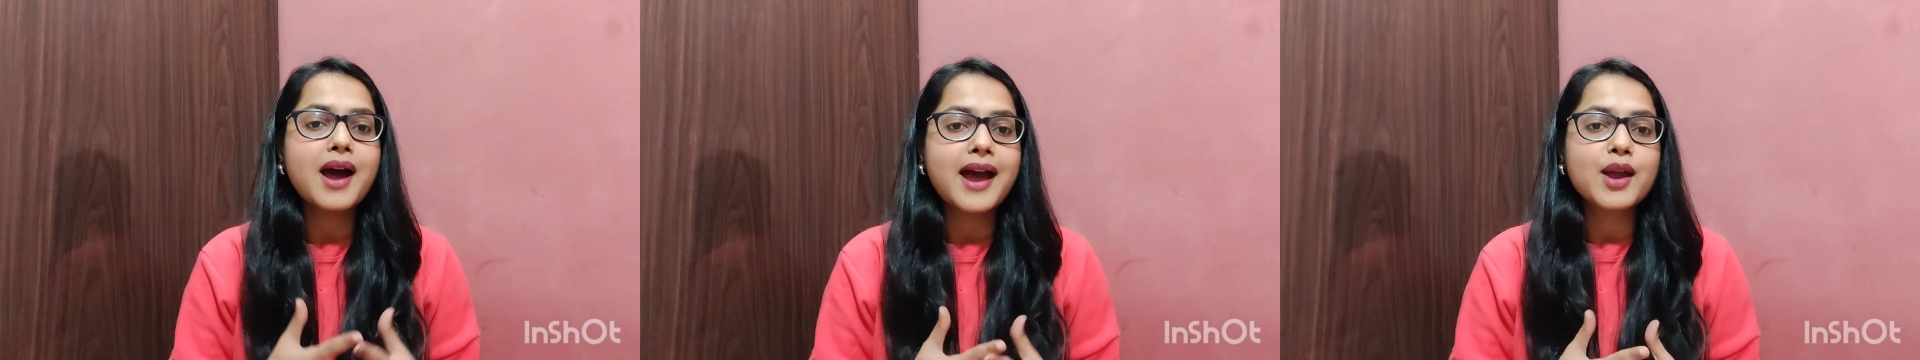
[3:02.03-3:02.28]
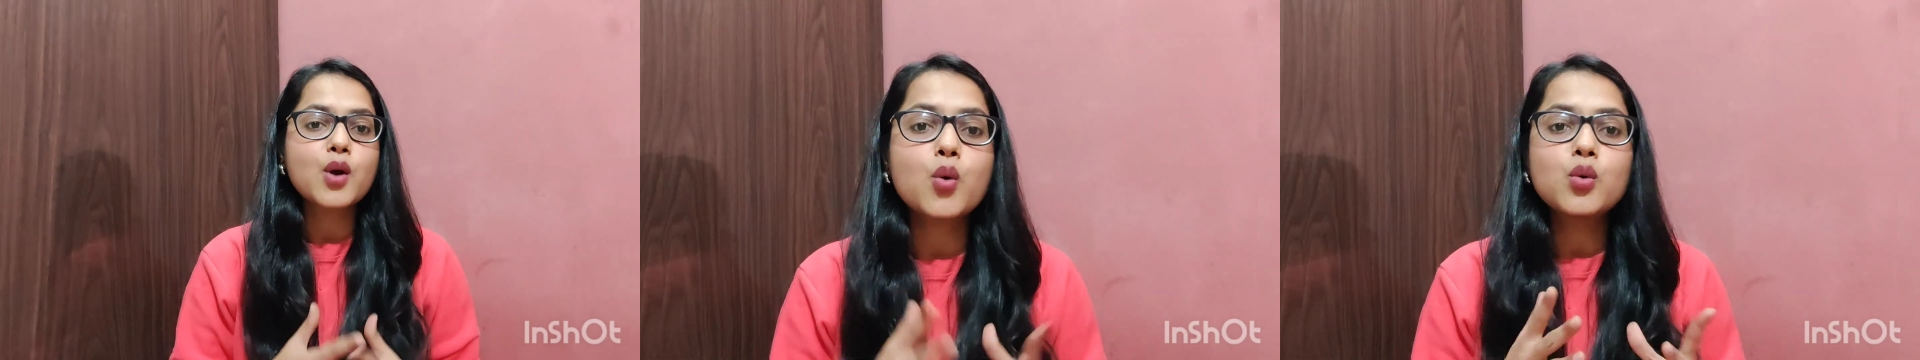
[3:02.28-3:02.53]

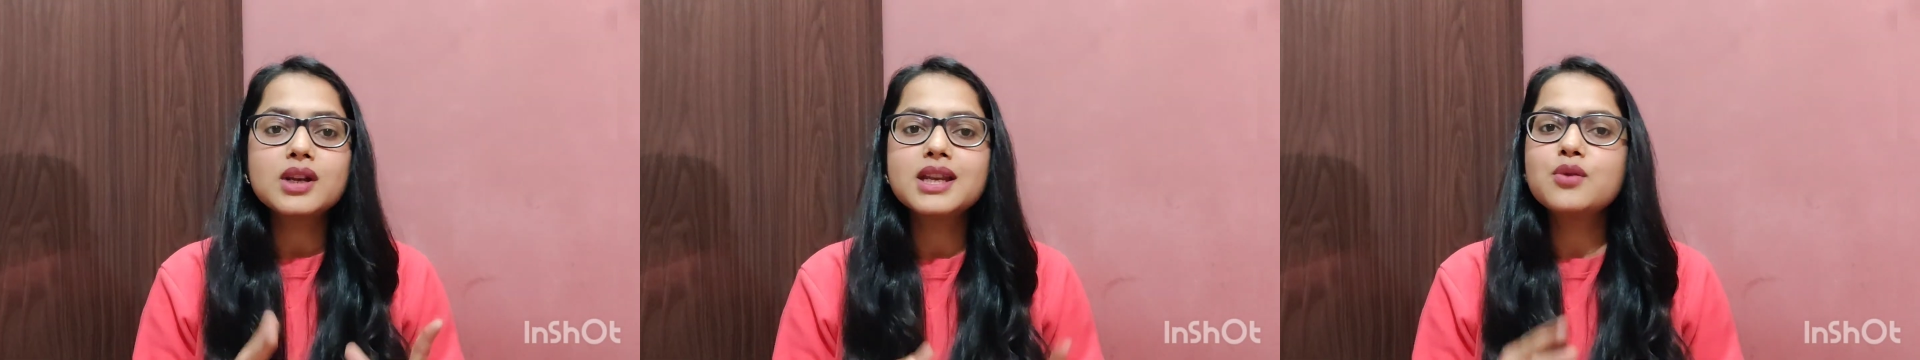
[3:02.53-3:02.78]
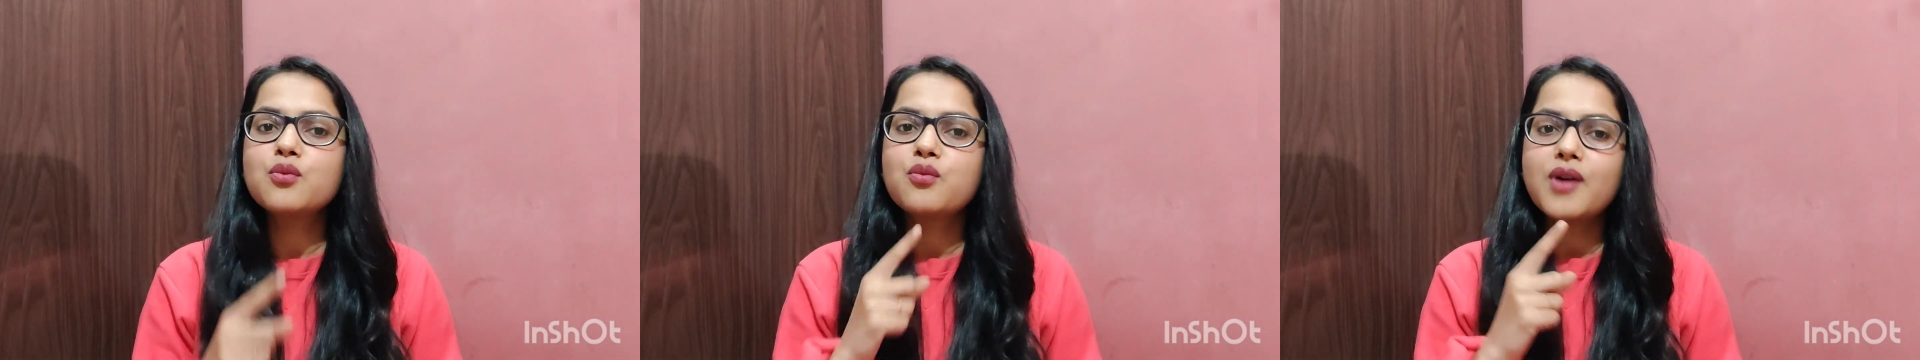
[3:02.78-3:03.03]
by
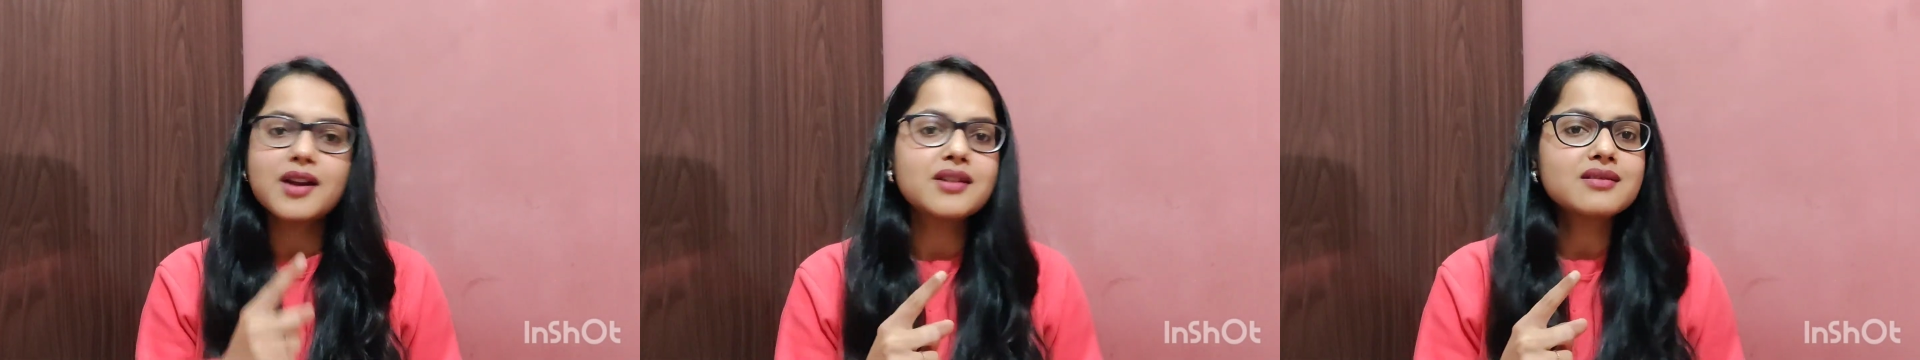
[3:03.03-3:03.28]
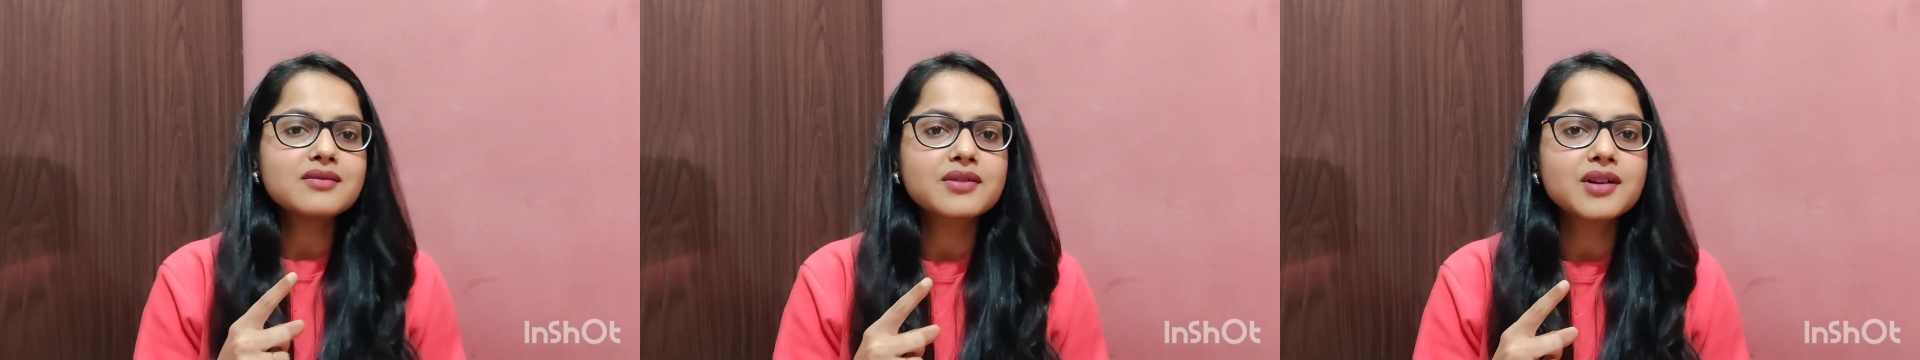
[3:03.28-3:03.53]
only
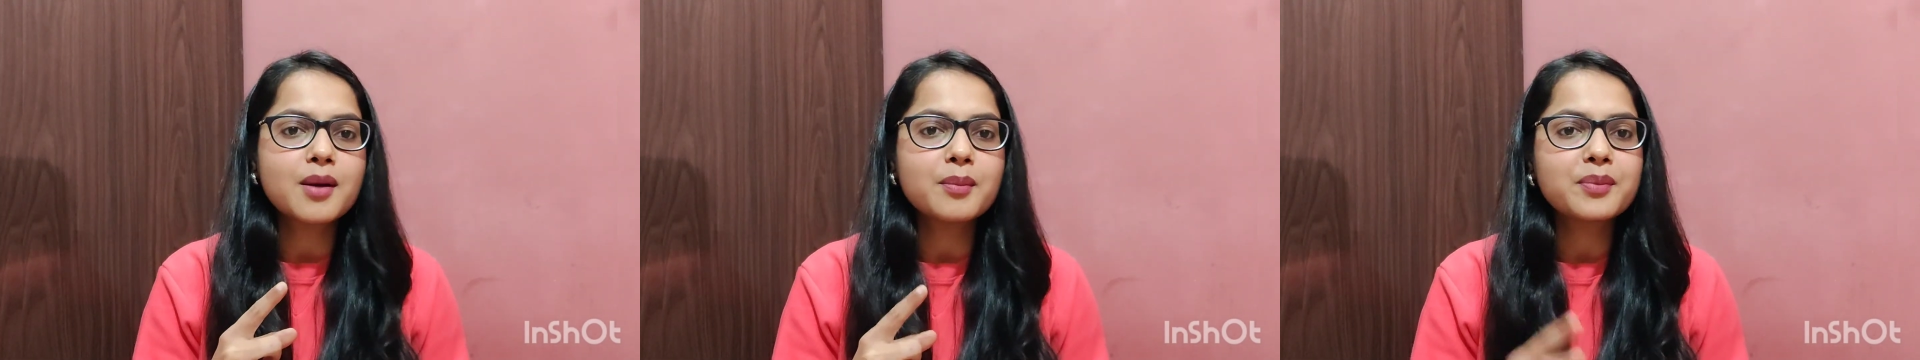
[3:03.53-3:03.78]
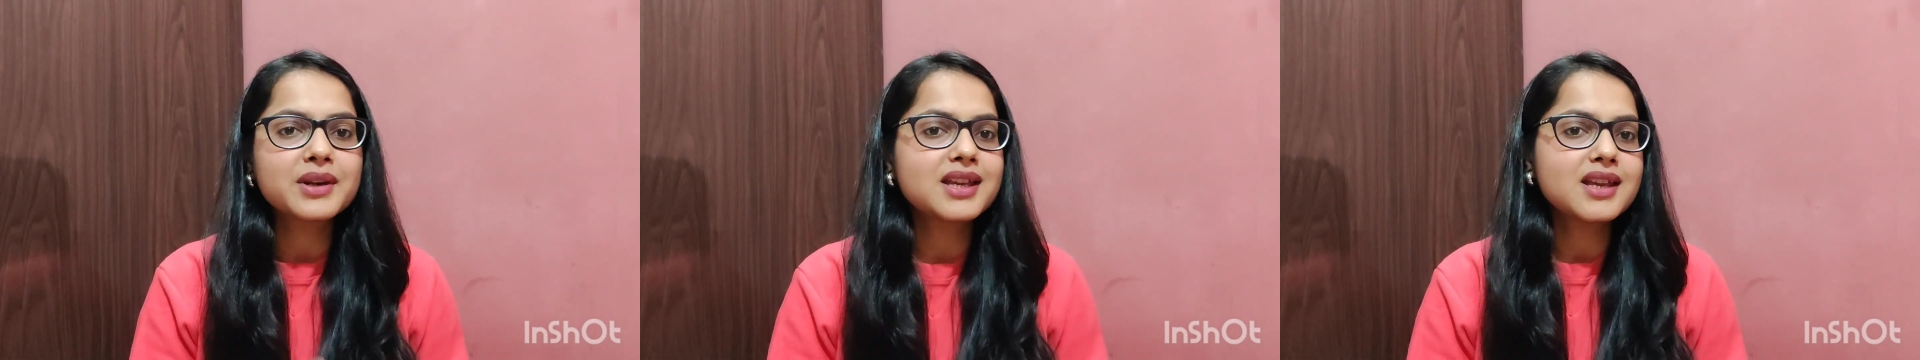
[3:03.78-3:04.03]
one
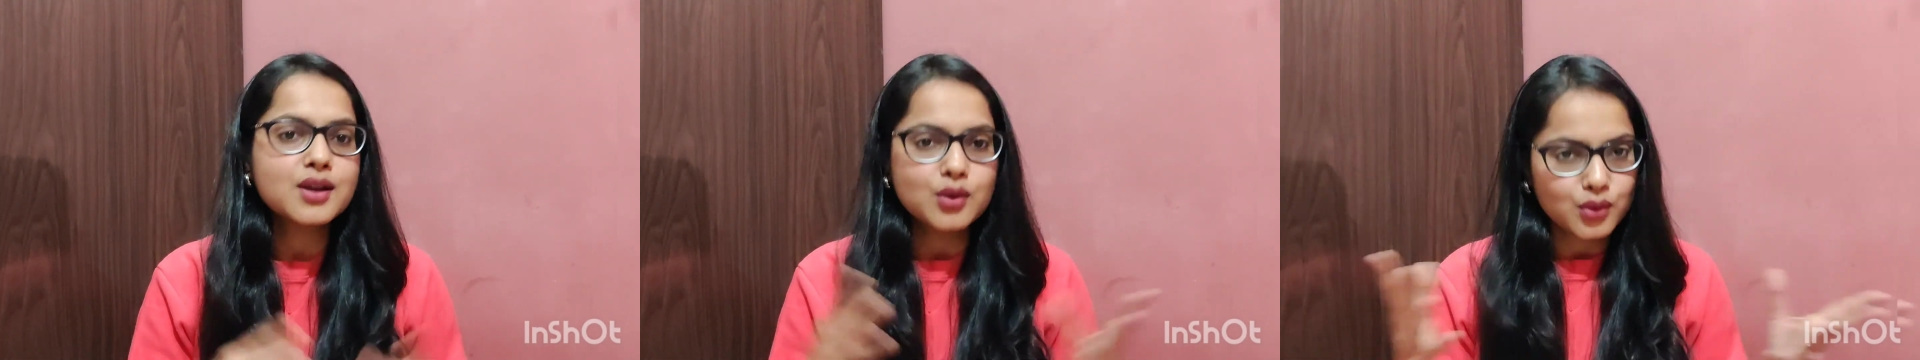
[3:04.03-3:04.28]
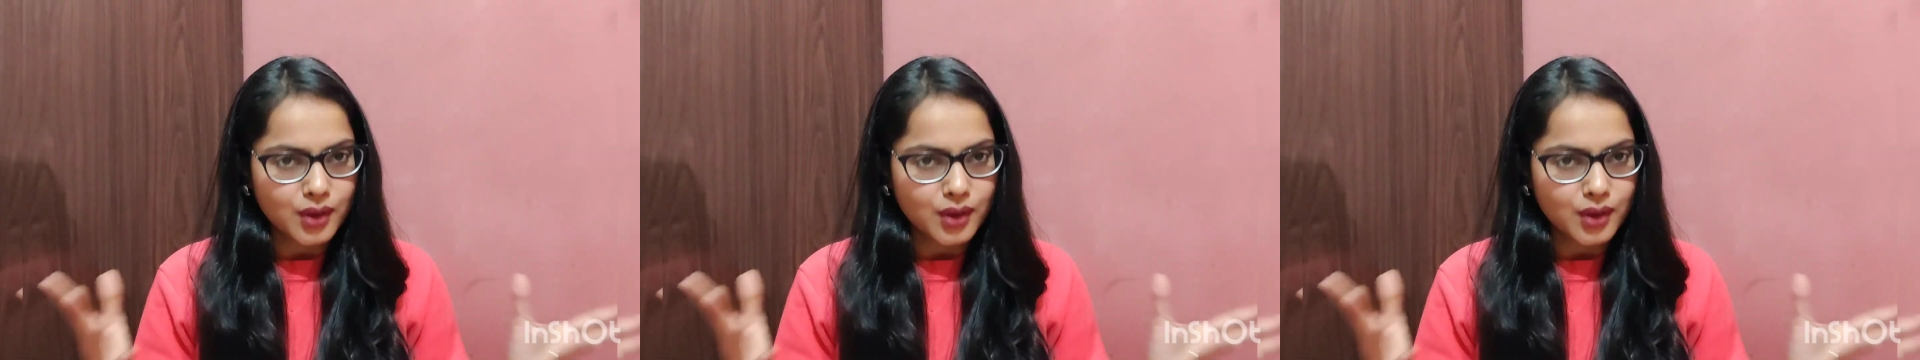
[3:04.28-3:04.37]
company